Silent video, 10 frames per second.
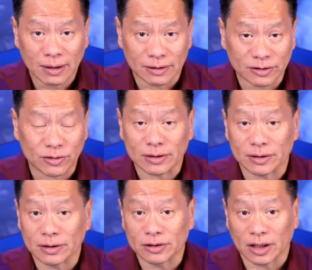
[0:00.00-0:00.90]

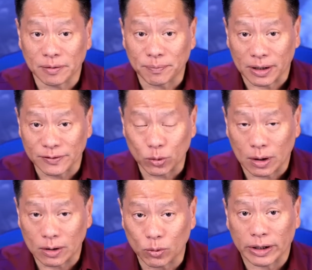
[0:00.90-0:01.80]
instructor, Chandan
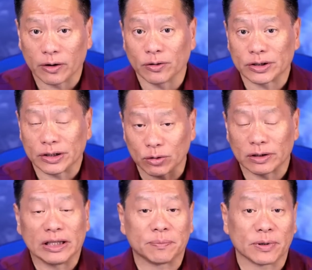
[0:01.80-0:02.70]
Paramswar, where he goes into
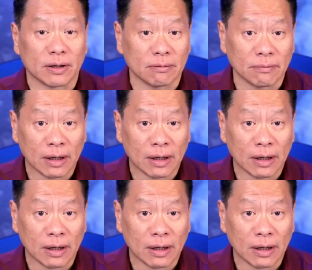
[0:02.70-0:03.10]
a deeper